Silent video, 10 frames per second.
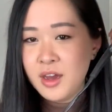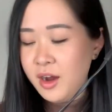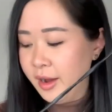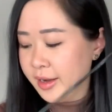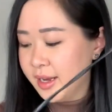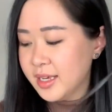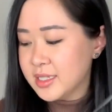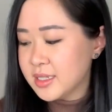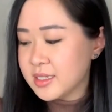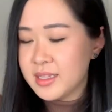on it is
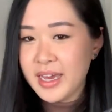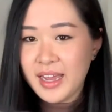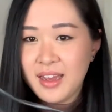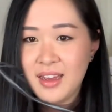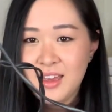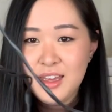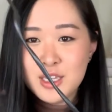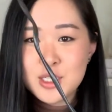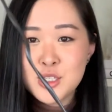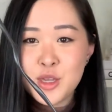just like
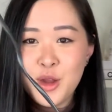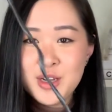so